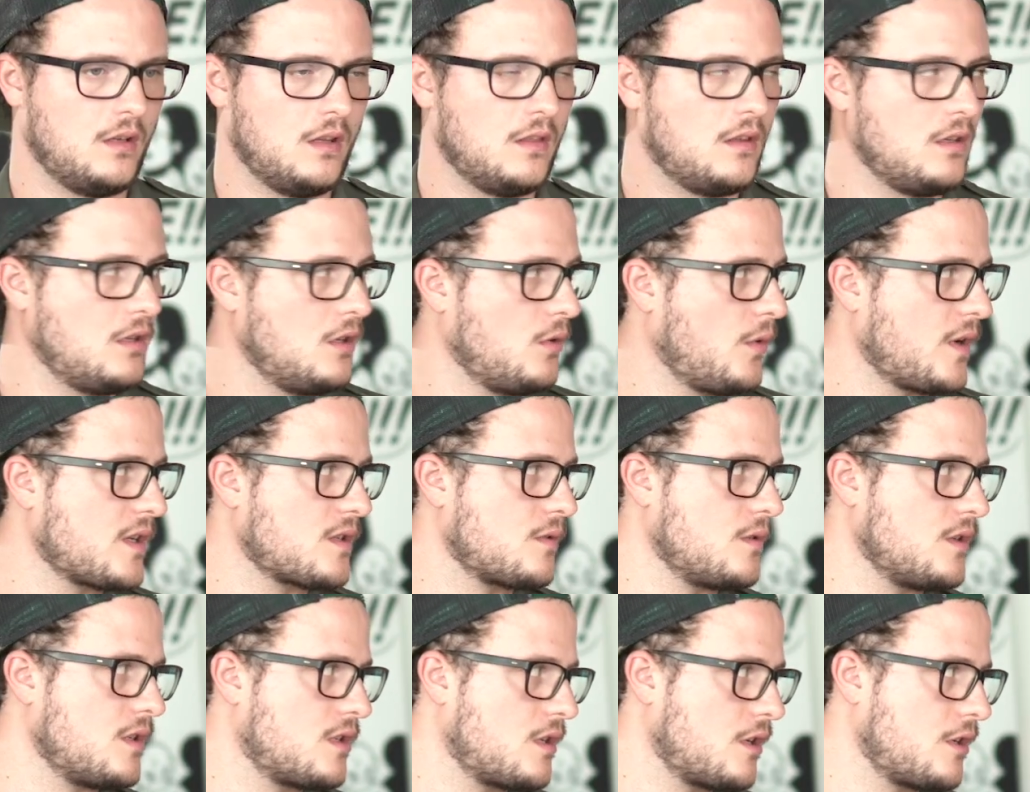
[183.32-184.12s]
In the UX
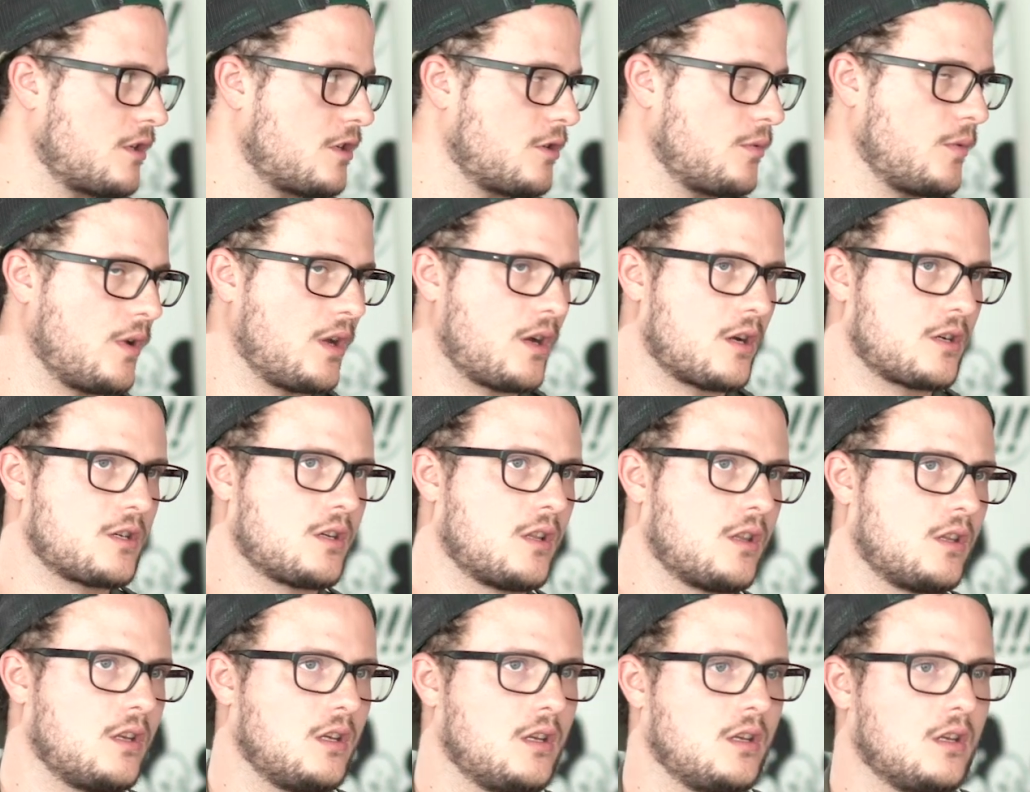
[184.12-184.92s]
research, we are
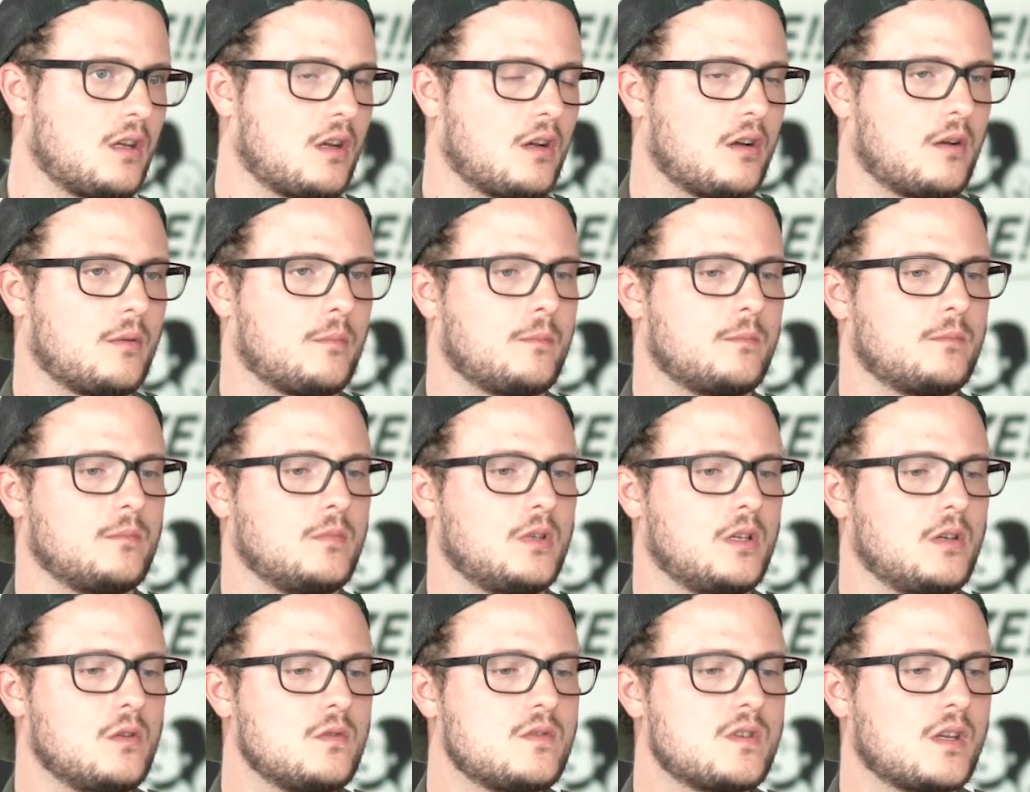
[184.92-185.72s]
actually
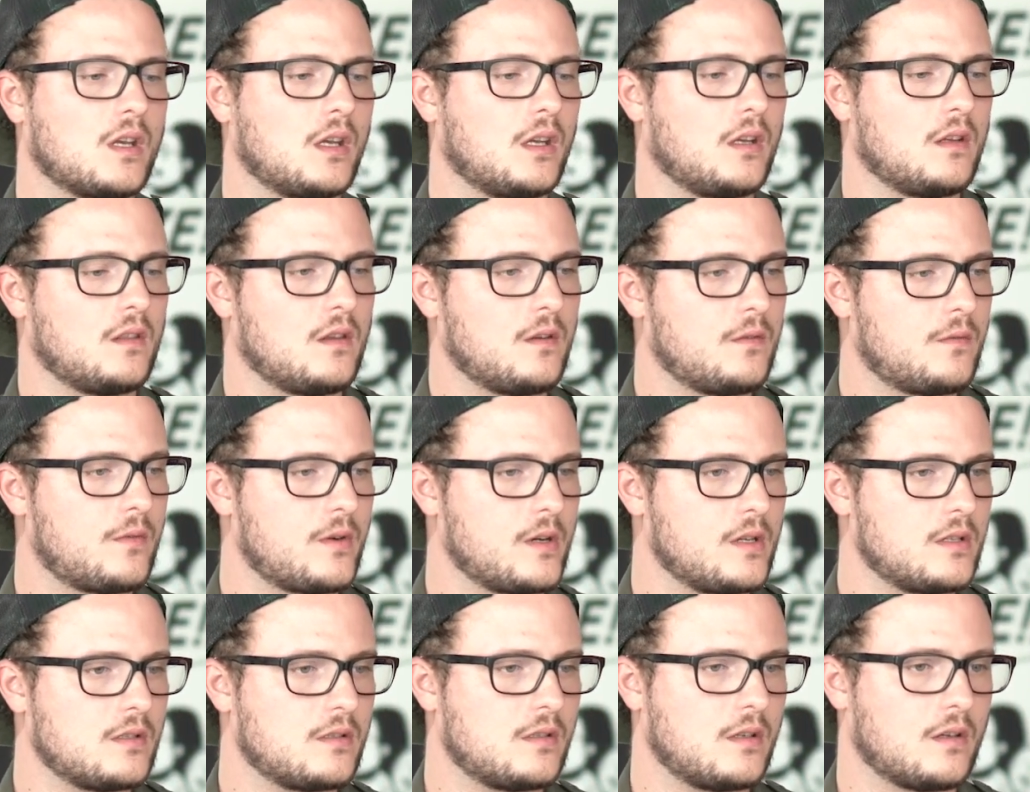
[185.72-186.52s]
using
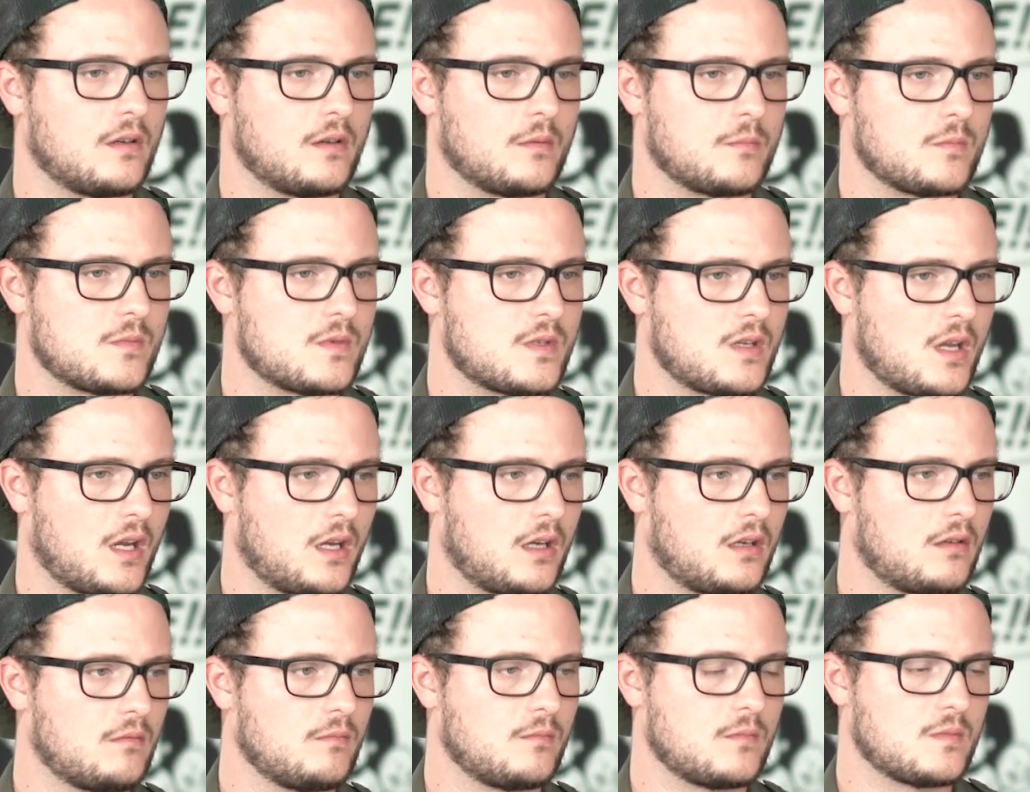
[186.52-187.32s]
different
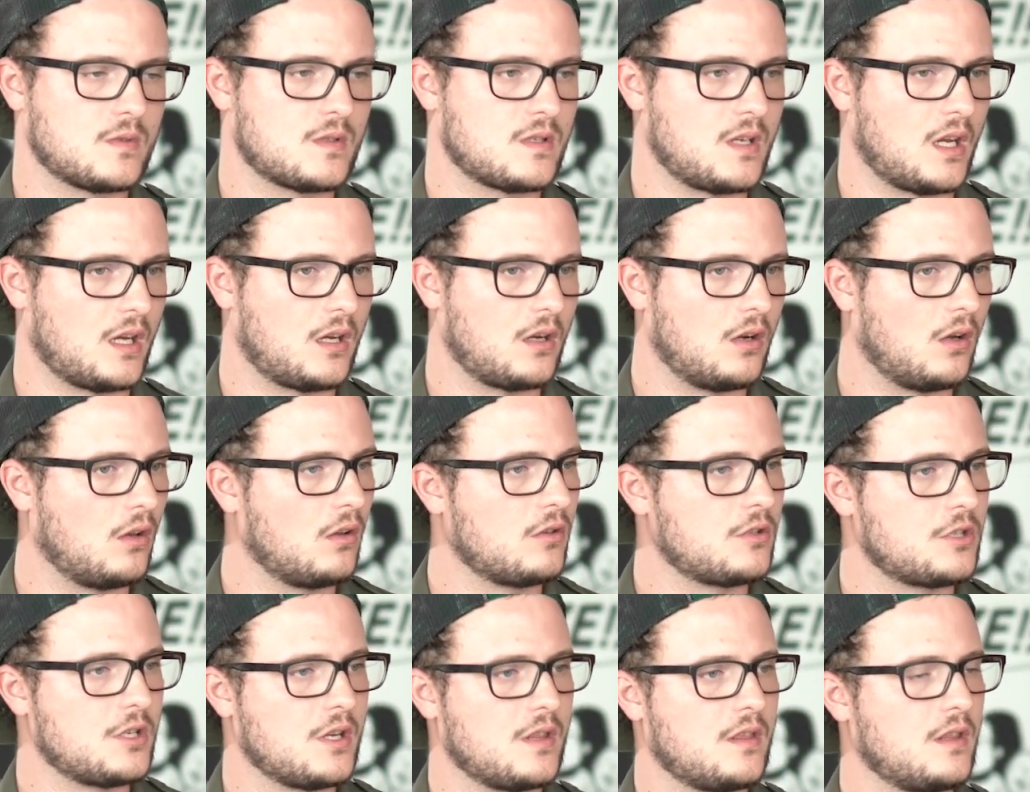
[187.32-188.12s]

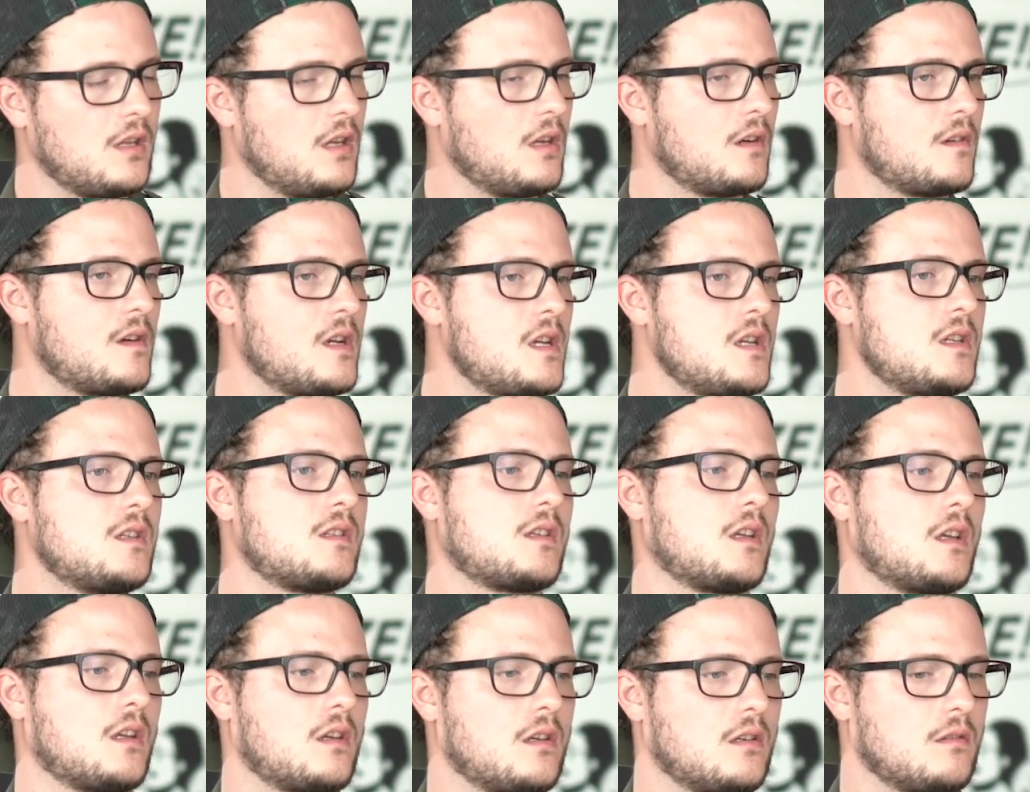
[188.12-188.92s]
psychology
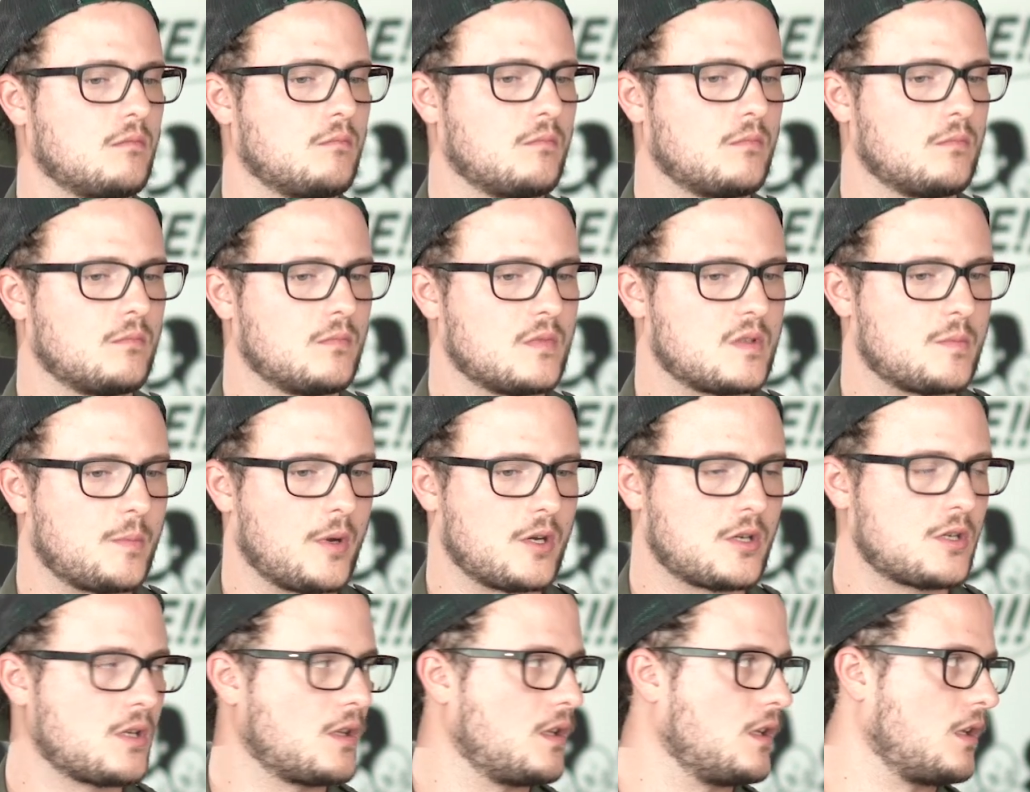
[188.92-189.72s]
theories, and
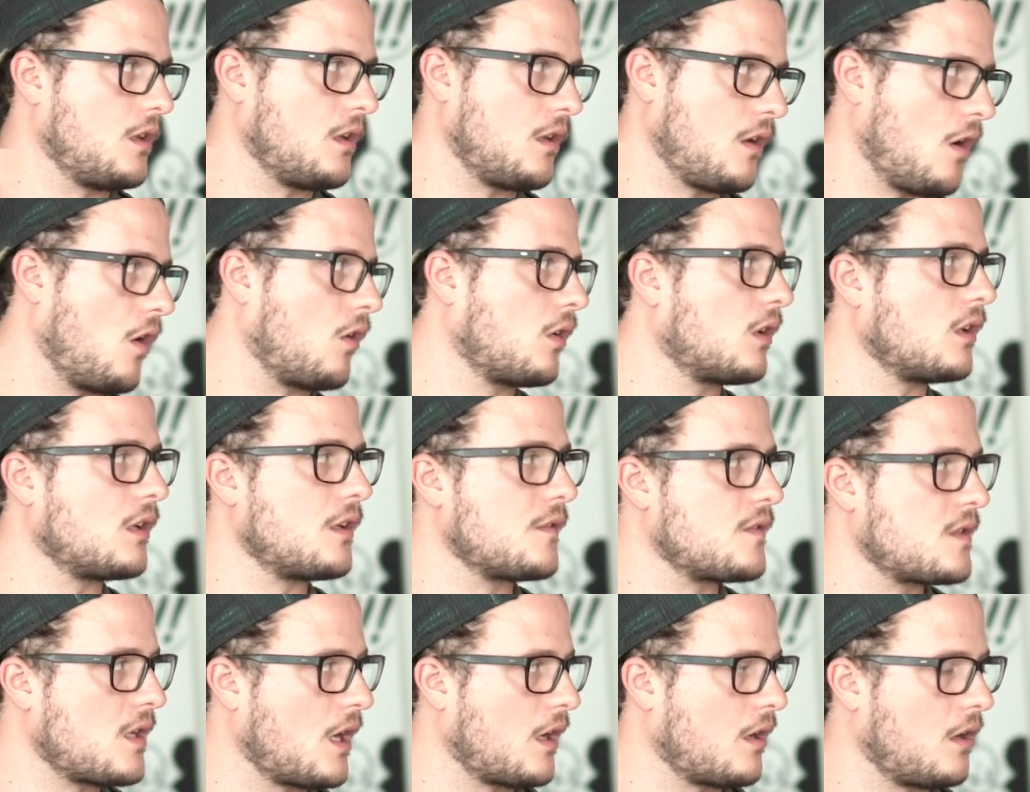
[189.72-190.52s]
especially
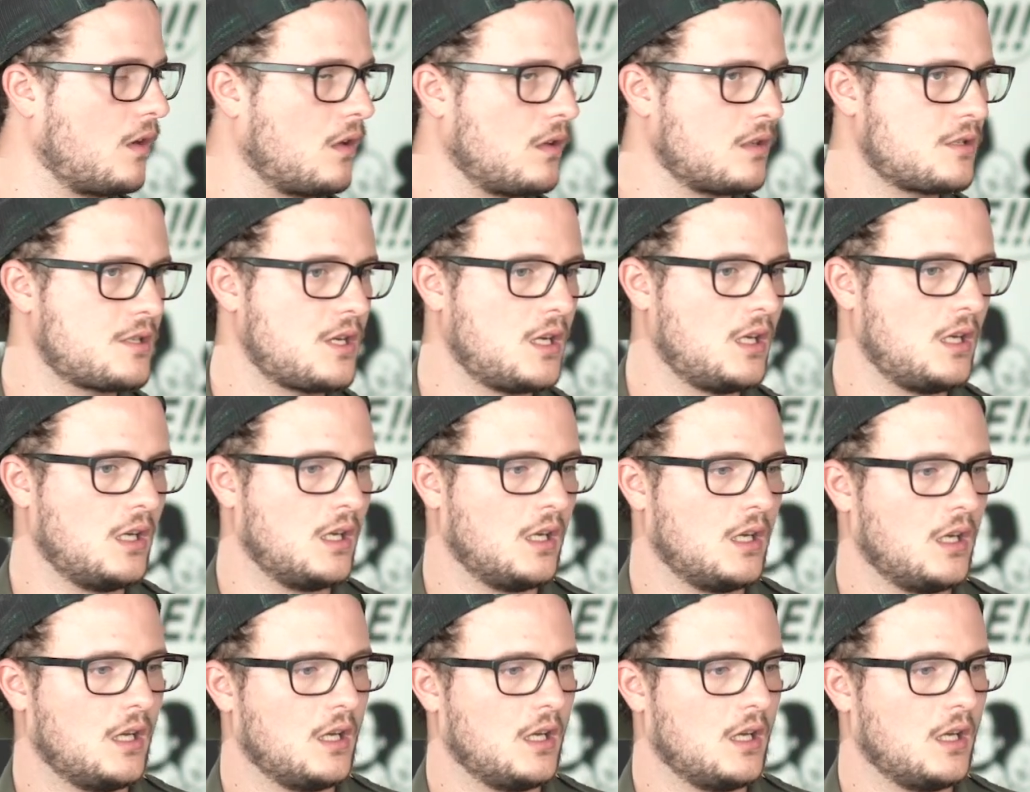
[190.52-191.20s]
cognitive psychology,